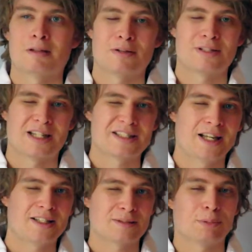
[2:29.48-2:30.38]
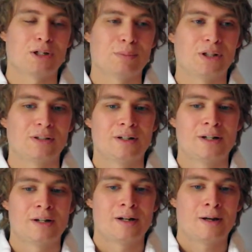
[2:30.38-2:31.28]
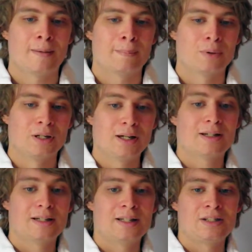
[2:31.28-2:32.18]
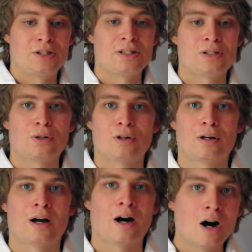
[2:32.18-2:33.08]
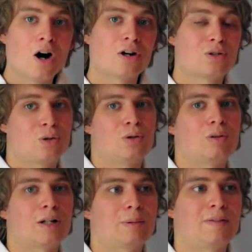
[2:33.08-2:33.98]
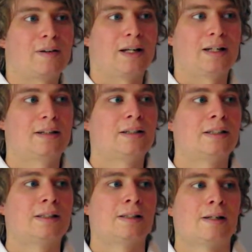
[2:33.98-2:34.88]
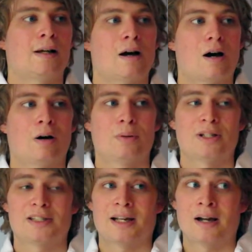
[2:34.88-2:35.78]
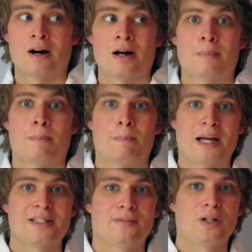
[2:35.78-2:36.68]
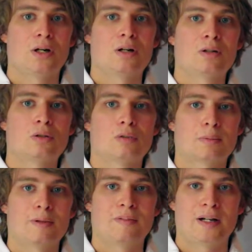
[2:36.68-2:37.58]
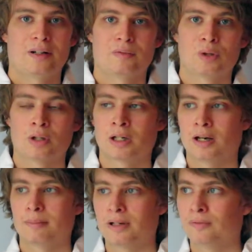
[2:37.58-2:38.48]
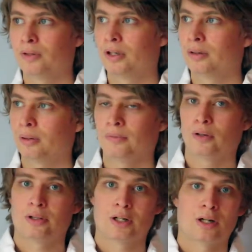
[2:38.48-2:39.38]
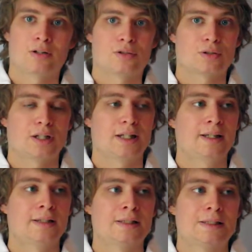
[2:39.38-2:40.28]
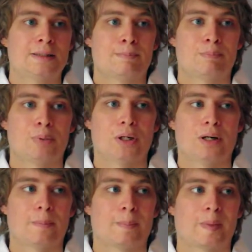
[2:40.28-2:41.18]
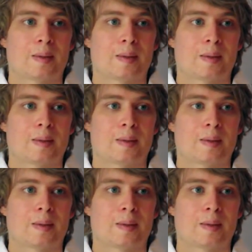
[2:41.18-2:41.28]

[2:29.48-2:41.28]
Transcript: there was that tense moment. But luckily, she's not a hardcore rugby fan. I wouldn't say I'm massively a hardcore rugby fan. I've got a club I follow. I follow the country, but